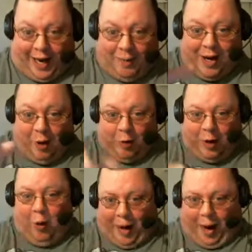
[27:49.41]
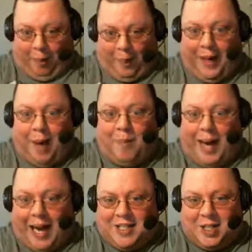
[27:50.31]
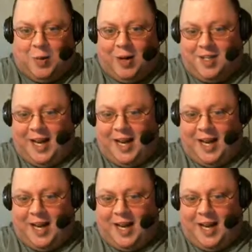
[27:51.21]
Okay, we gonna go there, but I just